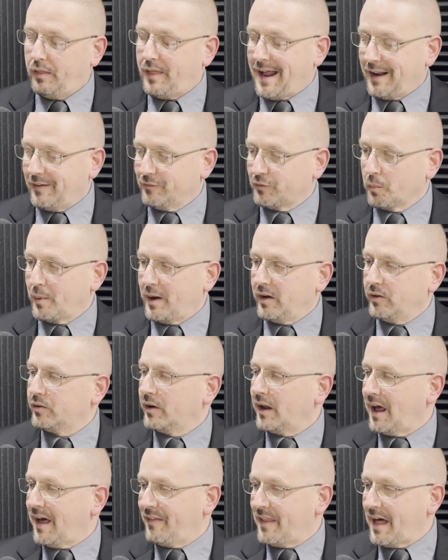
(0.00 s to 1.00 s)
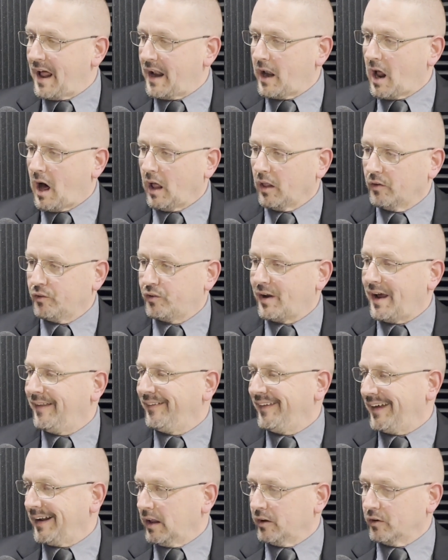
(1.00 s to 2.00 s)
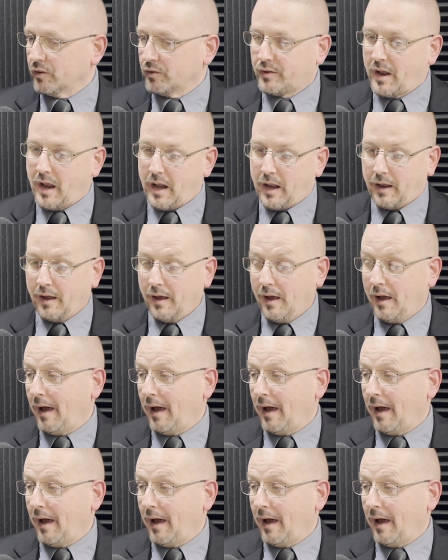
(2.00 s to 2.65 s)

that information and that knowledge and that understanding.